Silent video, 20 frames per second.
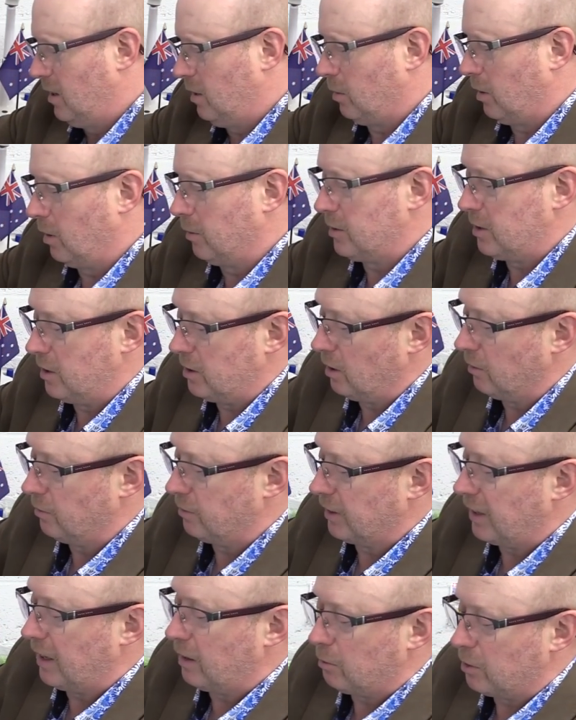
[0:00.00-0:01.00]
obviously don't
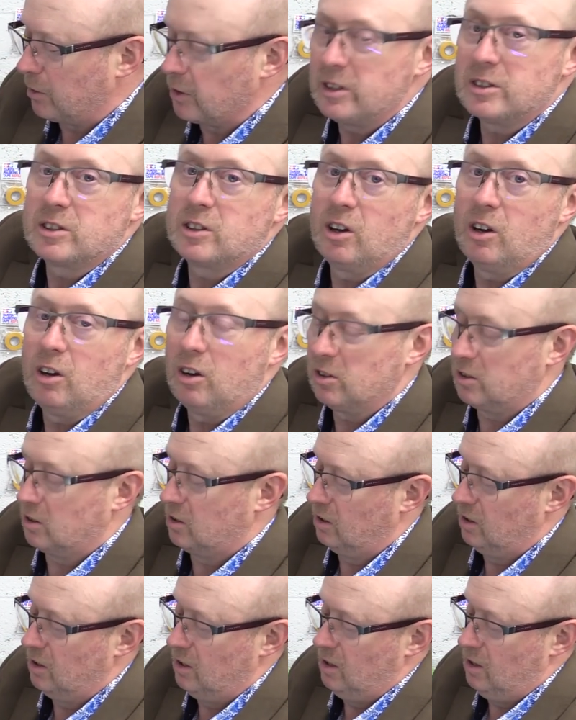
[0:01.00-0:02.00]
forget what this
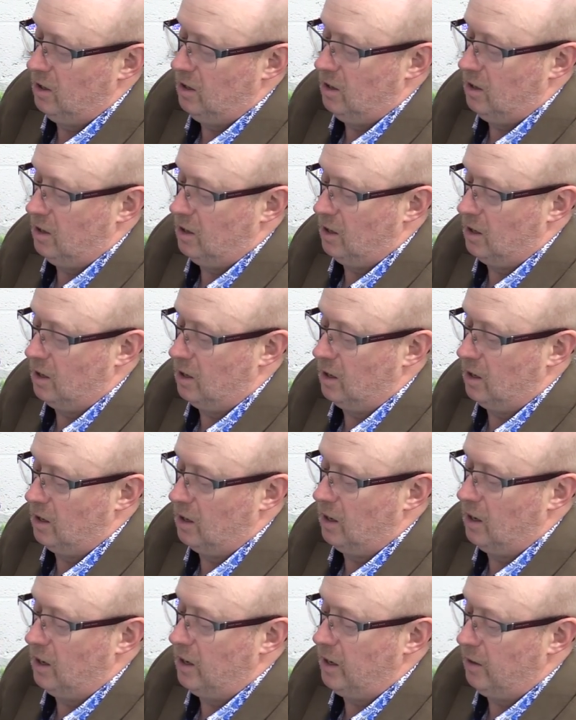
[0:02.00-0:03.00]
cost. Uh,
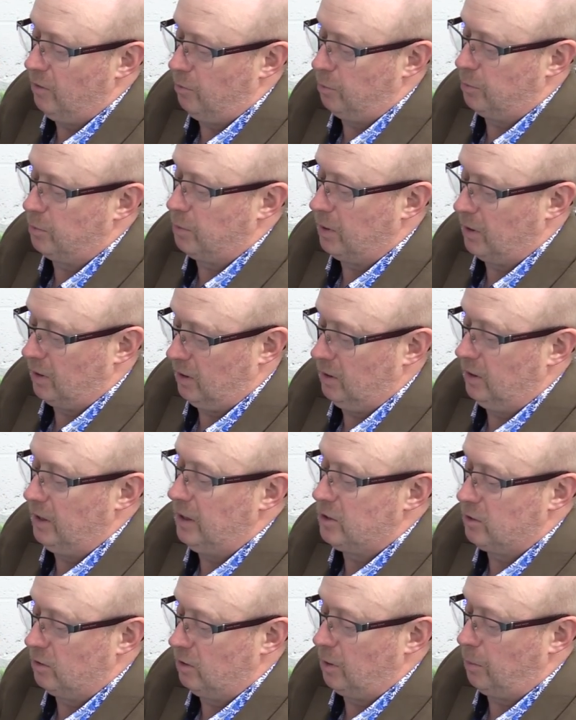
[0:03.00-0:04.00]
I have
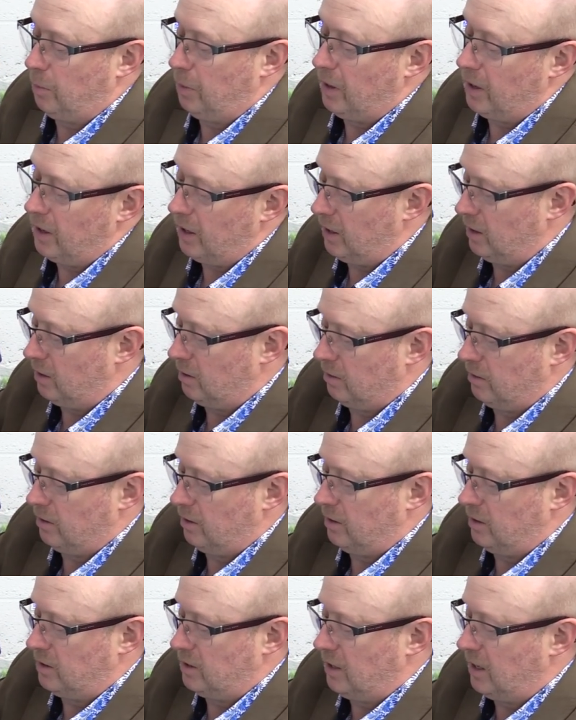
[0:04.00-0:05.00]
literally paid
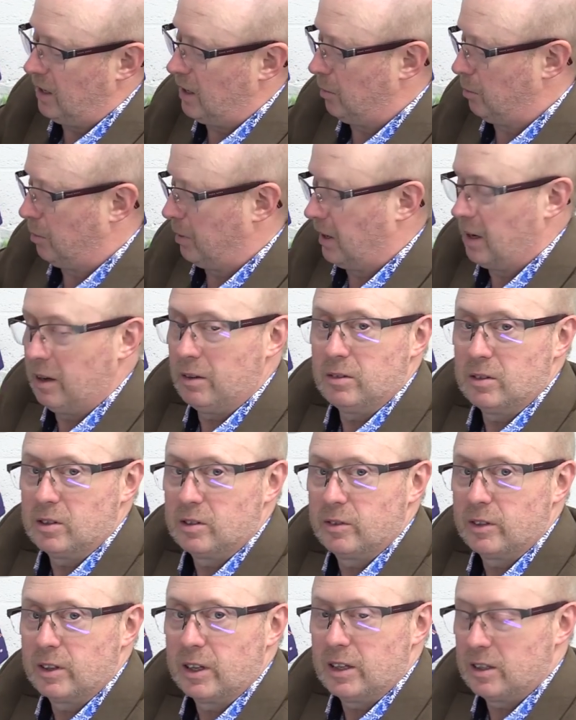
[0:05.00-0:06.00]
£38
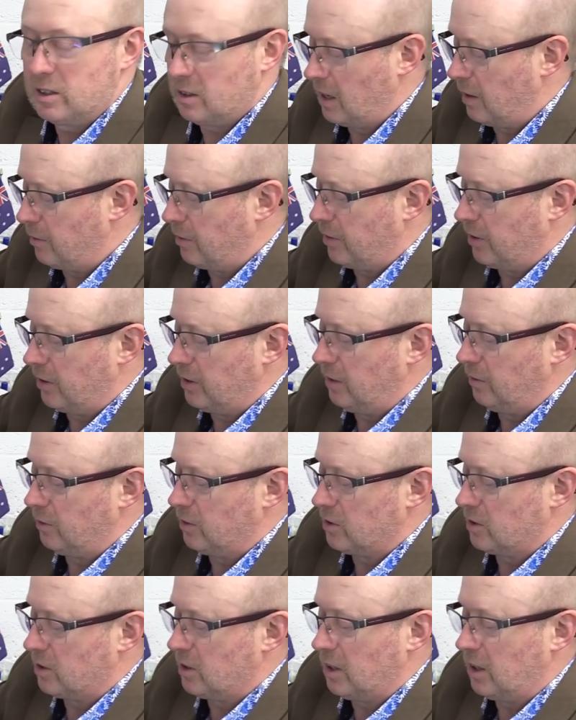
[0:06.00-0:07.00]
for this, everything you've
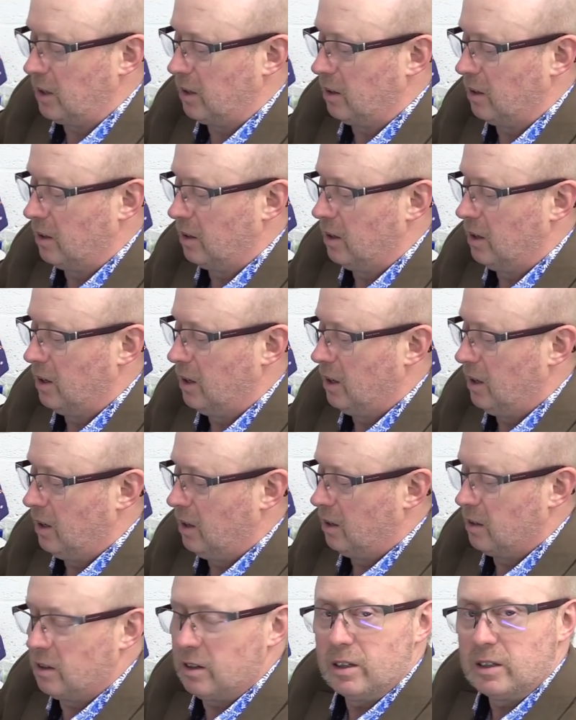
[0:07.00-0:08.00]
just seen.
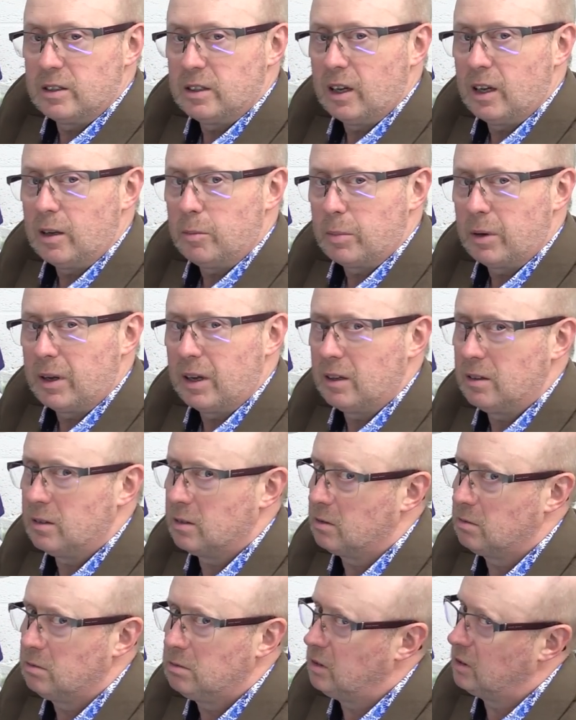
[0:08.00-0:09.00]
£38.
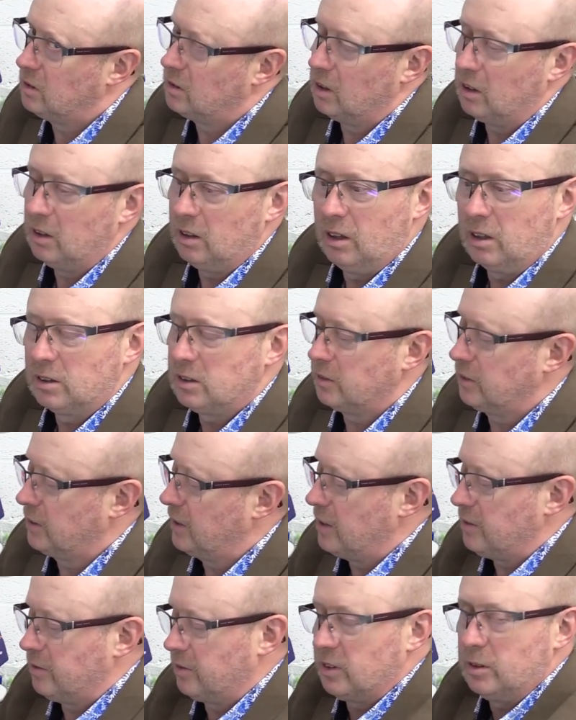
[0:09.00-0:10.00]
It's a lot of
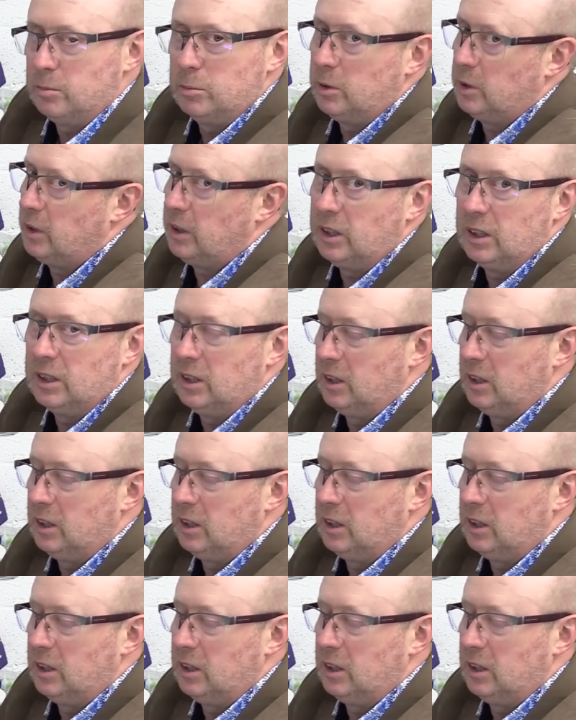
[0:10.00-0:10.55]
kit for the money.